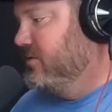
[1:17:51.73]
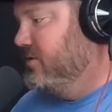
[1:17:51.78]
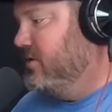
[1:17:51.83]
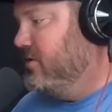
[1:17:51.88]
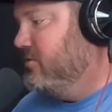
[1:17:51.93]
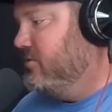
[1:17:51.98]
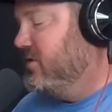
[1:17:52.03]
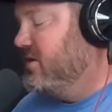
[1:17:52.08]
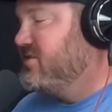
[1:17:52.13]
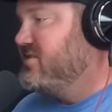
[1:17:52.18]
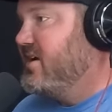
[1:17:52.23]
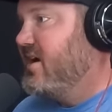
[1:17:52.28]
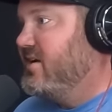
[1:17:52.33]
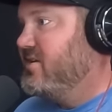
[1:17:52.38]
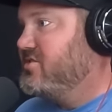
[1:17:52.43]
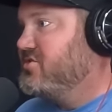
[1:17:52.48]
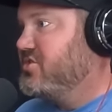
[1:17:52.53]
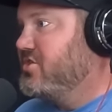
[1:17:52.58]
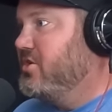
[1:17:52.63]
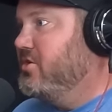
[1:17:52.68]
you know, let's add a
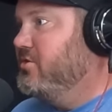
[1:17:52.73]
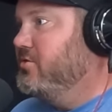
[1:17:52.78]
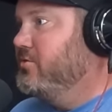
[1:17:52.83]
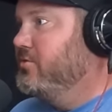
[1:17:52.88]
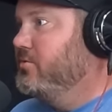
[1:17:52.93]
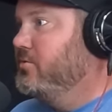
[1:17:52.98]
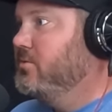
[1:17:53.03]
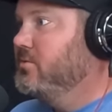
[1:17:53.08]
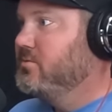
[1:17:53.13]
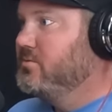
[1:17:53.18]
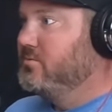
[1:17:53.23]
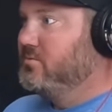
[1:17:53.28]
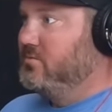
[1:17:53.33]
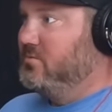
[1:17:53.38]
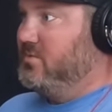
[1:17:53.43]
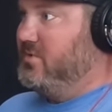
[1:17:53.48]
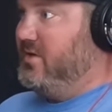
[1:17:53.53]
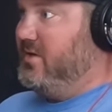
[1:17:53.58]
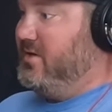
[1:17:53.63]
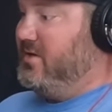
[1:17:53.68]
skew.
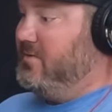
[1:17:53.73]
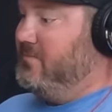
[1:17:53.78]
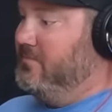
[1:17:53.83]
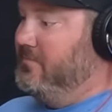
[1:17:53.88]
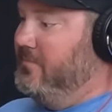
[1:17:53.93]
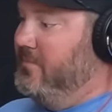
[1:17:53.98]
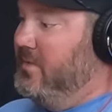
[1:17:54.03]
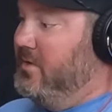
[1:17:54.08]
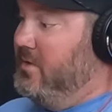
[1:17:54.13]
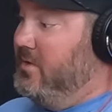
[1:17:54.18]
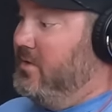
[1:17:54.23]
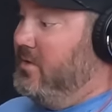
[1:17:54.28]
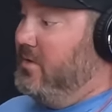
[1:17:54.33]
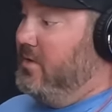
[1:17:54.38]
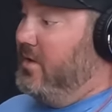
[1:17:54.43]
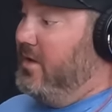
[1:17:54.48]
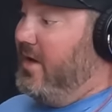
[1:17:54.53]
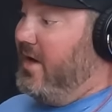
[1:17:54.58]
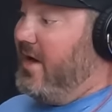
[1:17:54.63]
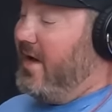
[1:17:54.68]

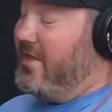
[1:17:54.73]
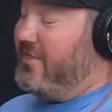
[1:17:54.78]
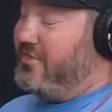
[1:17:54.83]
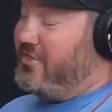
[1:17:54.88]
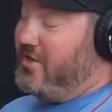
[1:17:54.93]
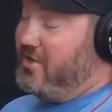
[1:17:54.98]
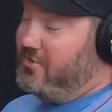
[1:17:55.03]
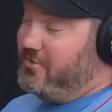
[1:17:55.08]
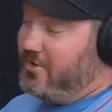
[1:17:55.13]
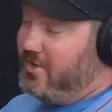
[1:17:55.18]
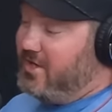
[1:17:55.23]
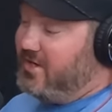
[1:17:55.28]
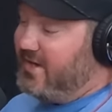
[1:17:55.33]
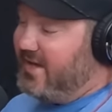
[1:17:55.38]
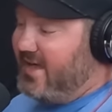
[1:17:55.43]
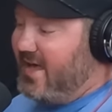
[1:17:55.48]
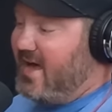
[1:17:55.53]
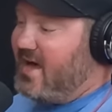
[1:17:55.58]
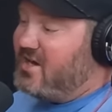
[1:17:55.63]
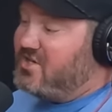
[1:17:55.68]
I think they're going to
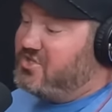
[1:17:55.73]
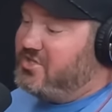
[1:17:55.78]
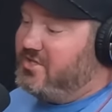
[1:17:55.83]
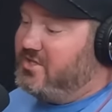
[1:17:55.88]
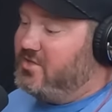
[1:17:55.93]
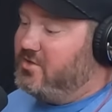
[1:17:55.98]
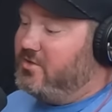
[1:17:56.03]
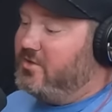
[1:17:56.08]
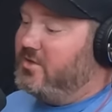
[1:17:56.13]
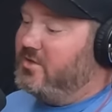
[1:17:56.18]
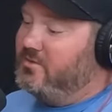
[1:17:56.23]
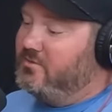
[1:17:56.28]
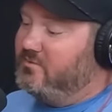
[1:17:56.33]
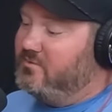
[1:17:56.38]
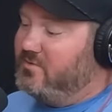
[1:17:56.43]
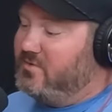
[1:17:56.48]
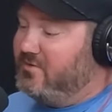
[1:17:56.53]
cash in on